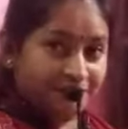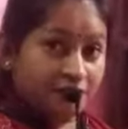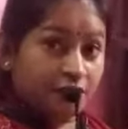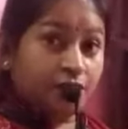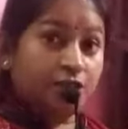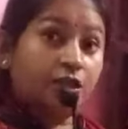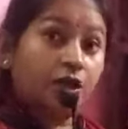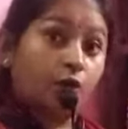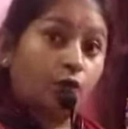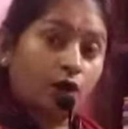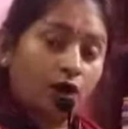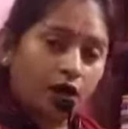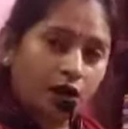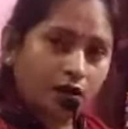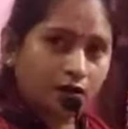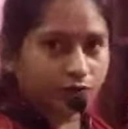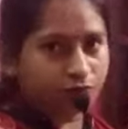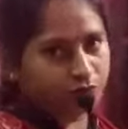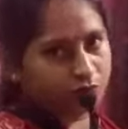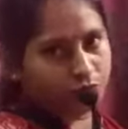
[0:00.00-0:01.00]
Now,
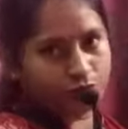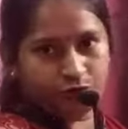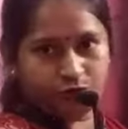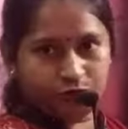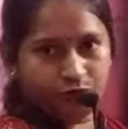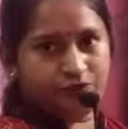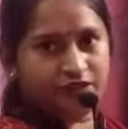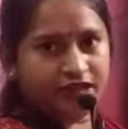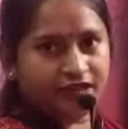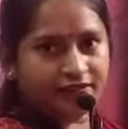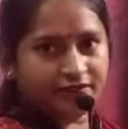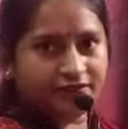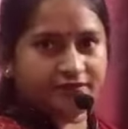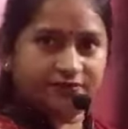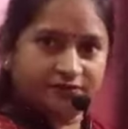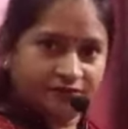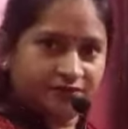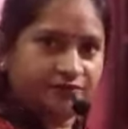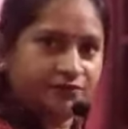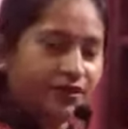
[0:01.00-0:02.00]
how to do that?
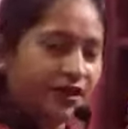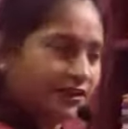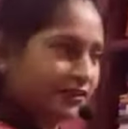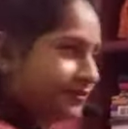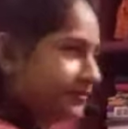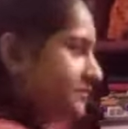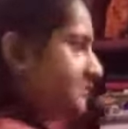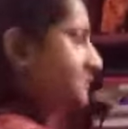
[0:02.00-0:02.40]
Right.